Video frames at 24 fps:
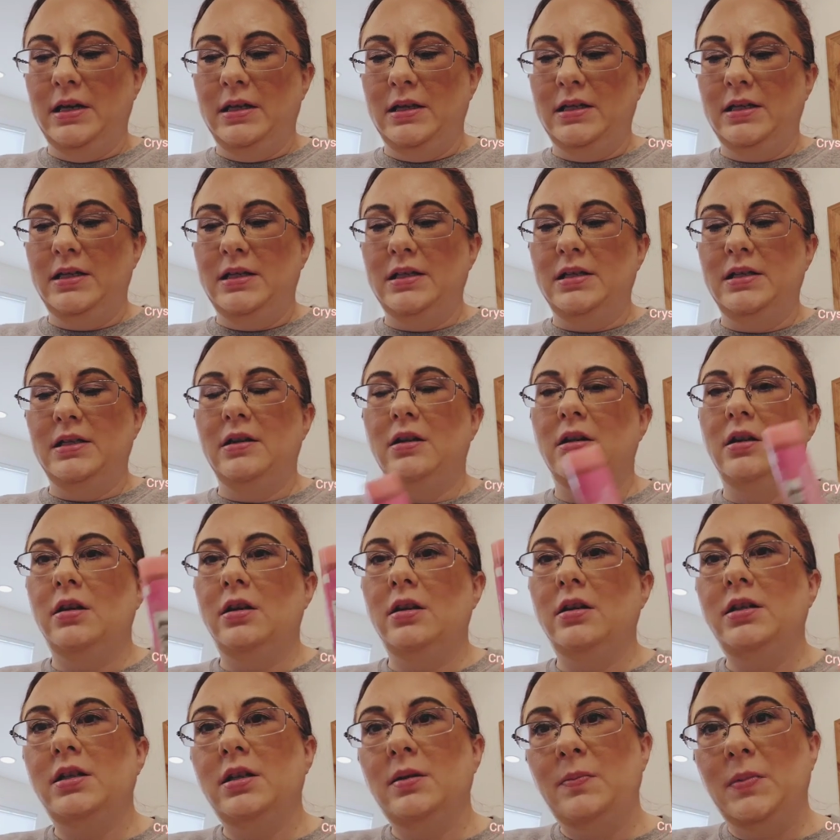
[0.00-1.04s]
This is
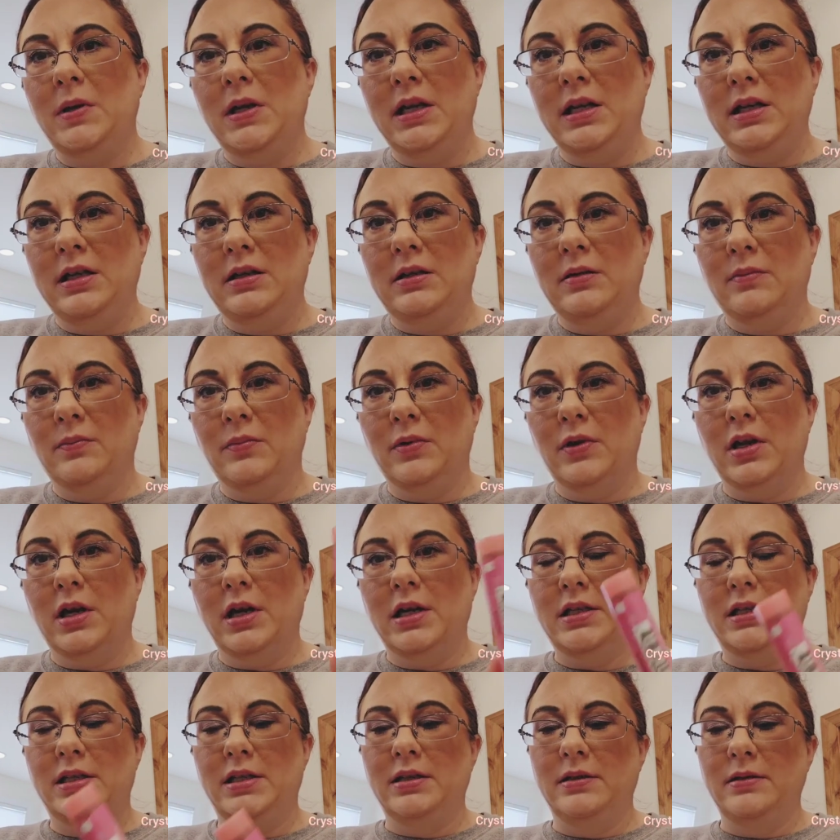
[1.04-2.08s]
called Pink
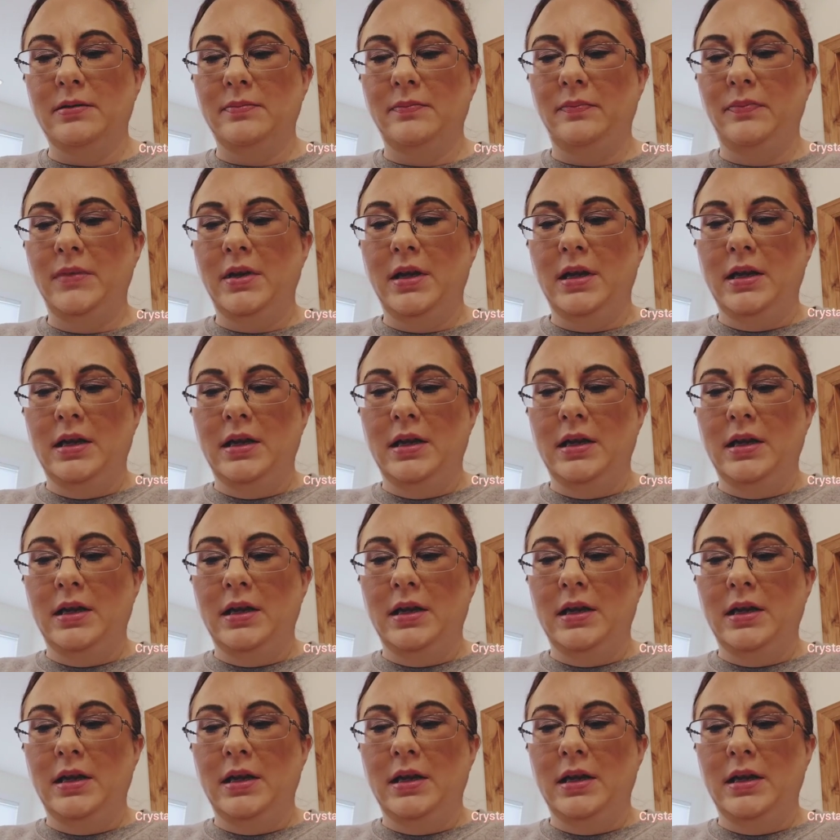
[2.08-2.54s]
Blossom.